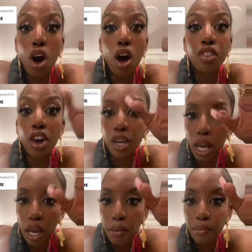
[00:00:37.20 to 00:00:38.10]
their
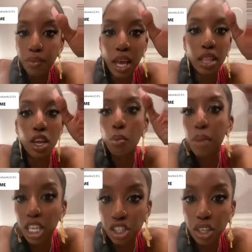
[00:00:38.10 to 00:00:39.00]
name, their
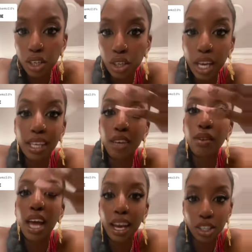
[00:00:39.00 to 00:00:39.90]
major, and even
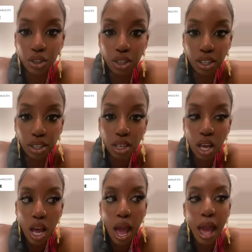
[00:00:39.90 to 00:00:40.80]
extras.
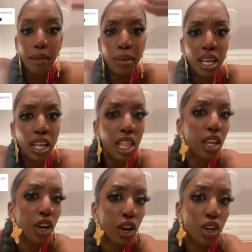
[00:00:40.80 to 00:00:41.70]
And me and another
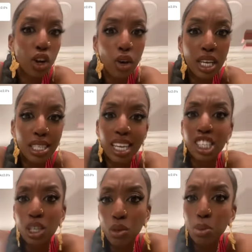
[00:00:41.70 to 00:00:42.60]
girl noticed that
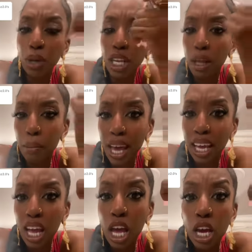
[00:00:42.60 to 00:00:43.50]
she was pulling the
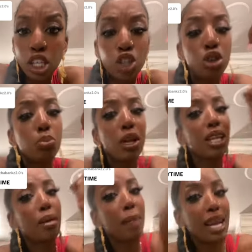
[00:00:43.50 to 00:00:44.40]

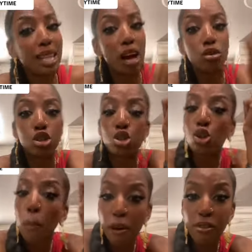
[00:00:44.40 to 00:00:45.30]
mic down
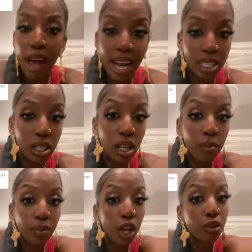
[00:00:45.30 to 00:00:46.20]
super fast
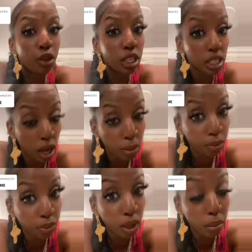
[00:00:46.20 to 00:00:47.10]
for
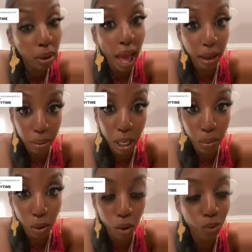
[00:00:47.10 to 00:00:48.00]
some black
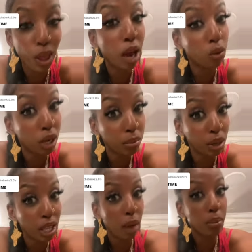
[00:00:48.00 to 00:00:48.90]
people. I don't want to be
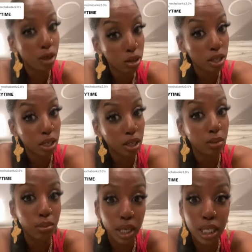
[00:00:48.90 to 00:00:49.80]
that person,
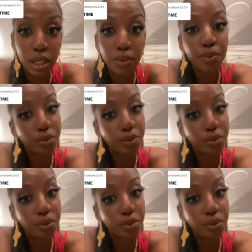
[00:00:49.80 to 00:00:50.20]
but